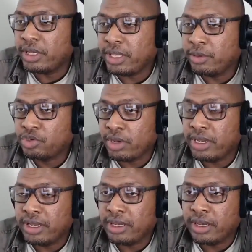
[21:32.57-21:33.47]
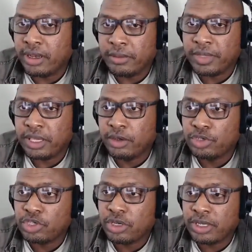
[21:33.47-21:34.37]
they were trying to um,
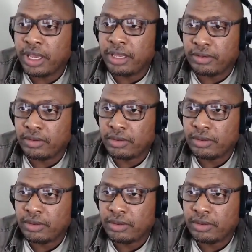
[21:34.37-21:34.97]
kill Suge Knight,